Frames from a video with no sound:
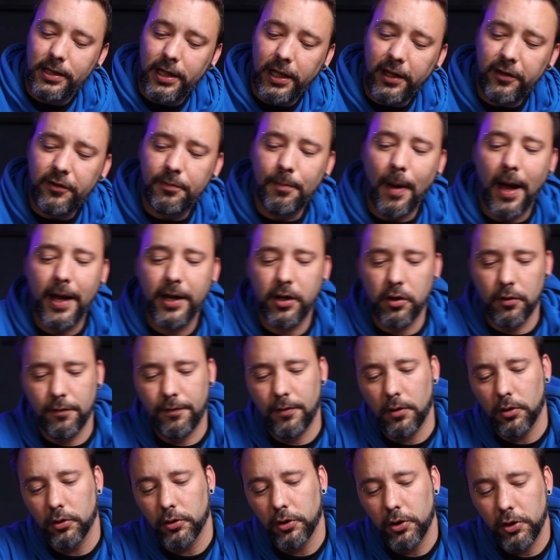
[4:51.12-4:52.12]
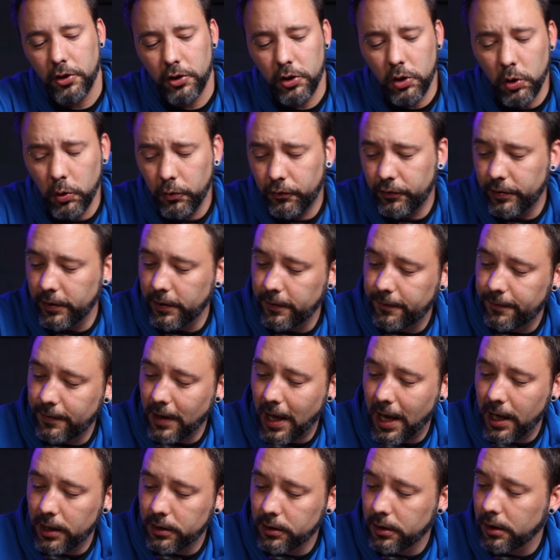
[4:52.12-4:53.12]
This microphone uses
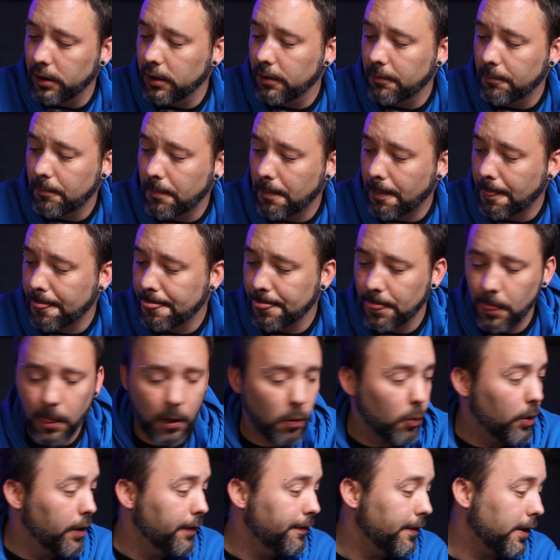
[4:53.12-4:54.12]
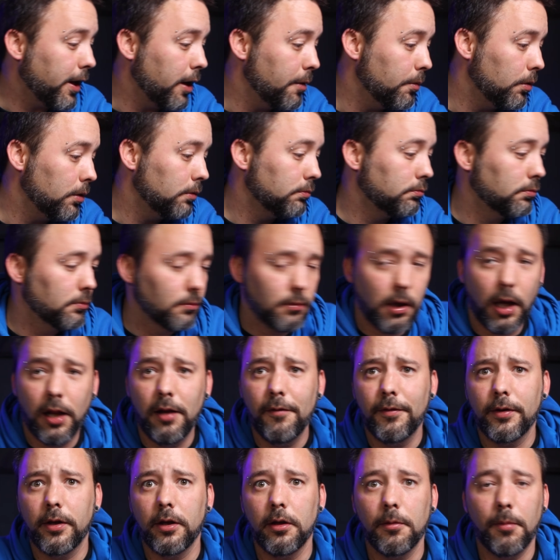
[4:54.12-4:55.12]
an... Where is the cable? I leave
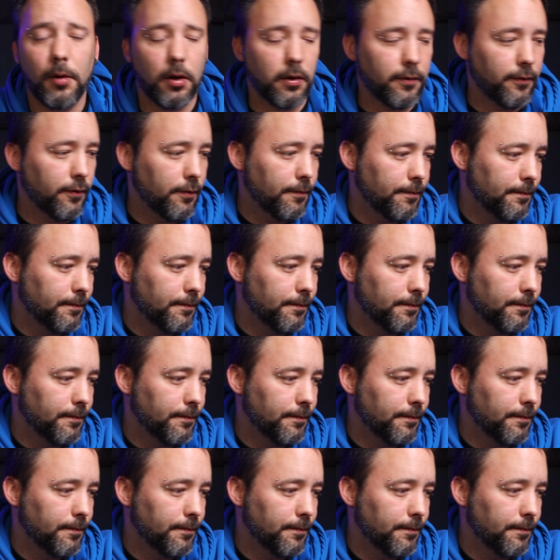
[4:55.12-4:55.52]
it in the box.